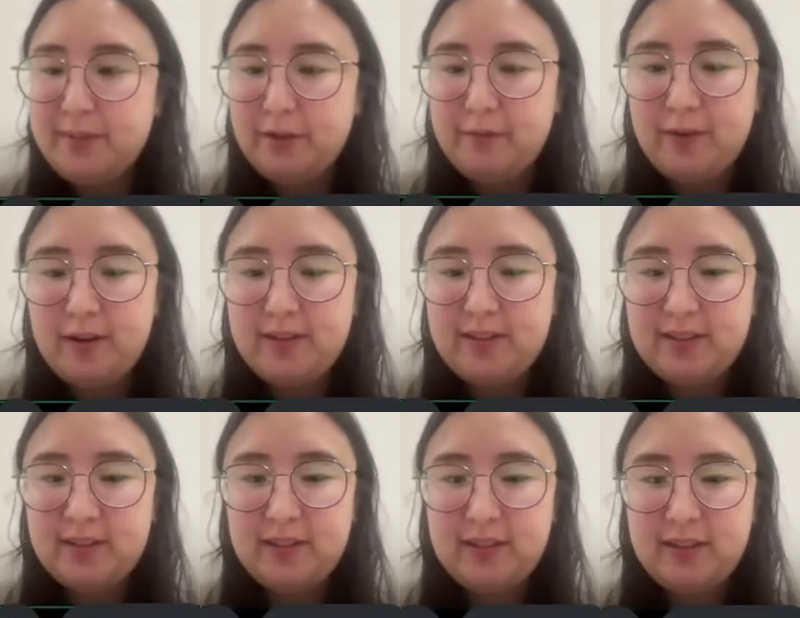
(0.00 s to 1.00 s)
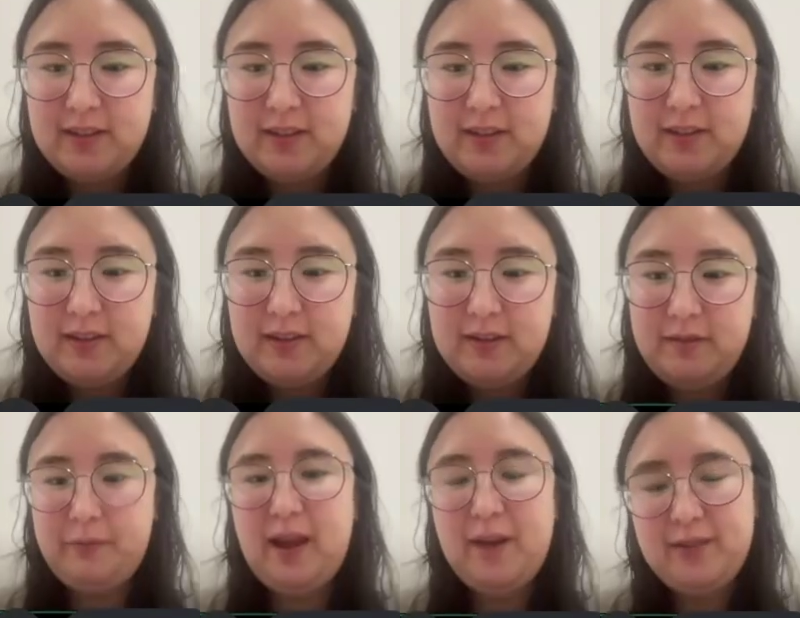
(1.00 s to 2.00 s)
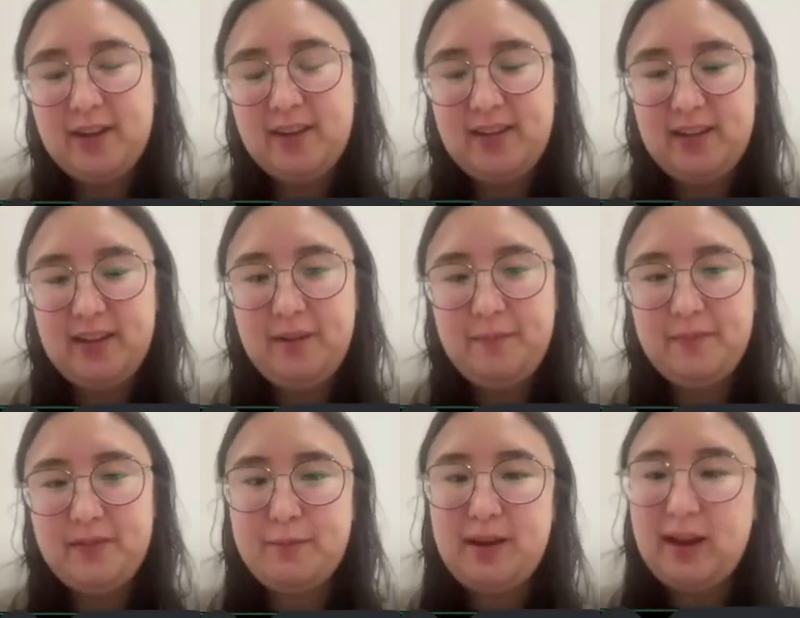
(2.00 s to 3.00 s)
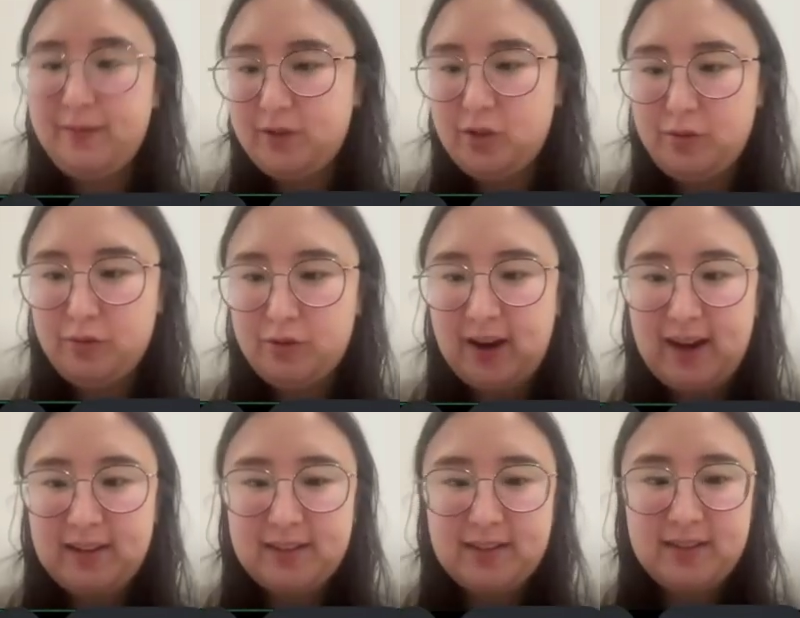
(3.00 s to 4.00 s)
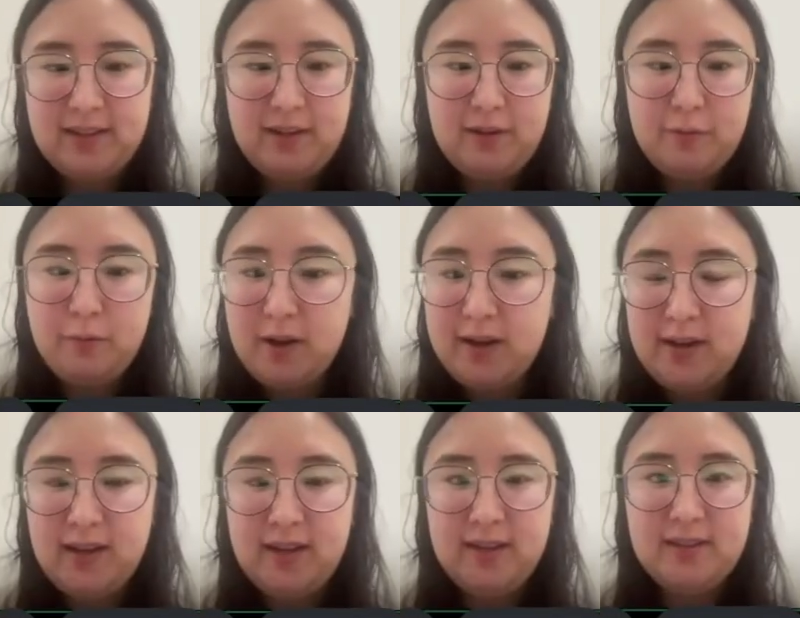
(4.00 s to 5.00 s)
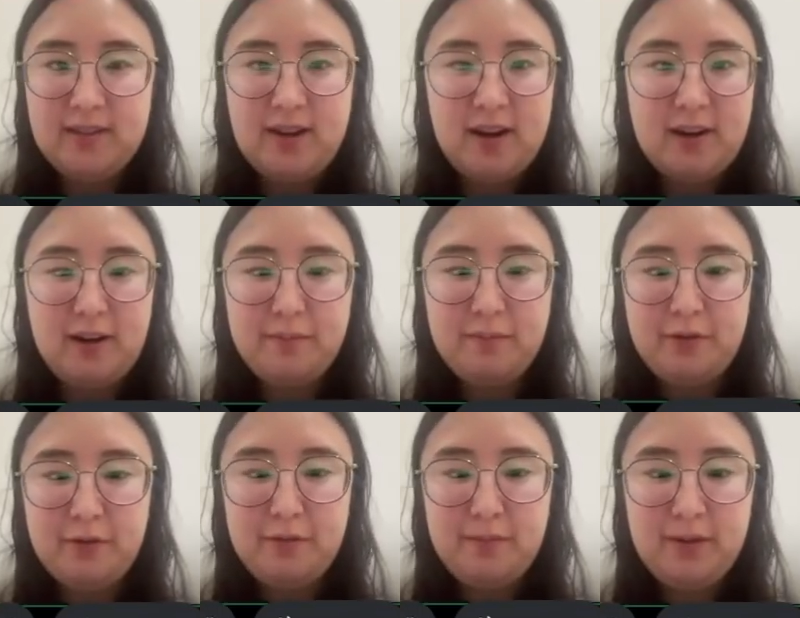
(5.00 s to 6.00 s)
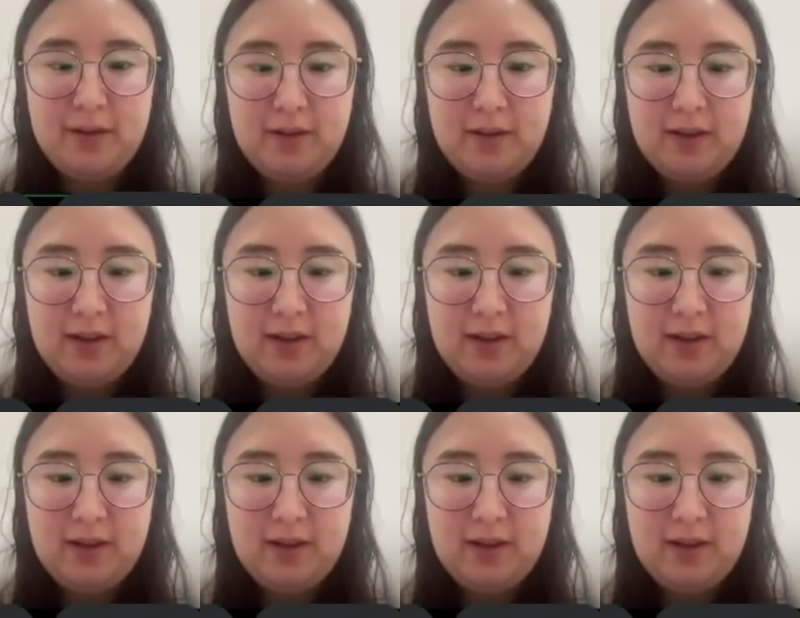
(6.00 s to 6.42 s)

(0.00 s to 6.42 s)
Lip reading: So first, we have an idea. So we have 2 tracks. One is .com boom.